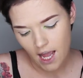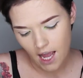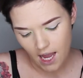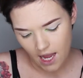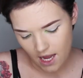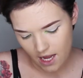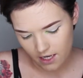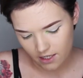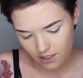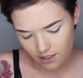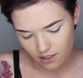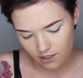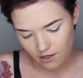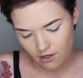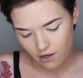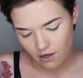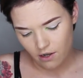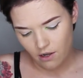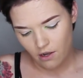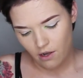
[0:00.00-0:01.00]
and
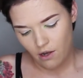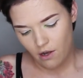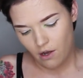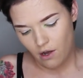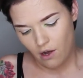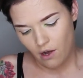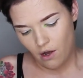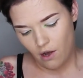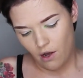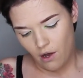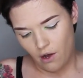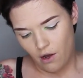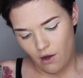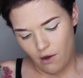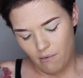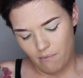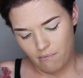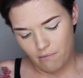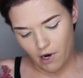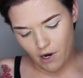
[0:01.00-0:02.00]

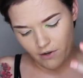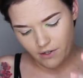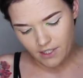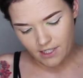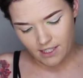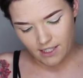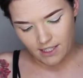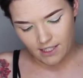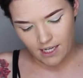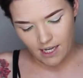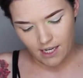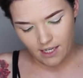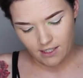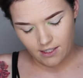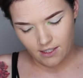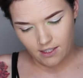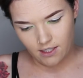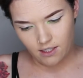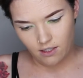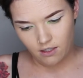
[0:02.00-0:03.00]
Morris
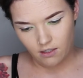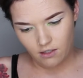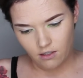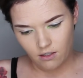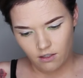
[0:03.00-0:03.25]
says,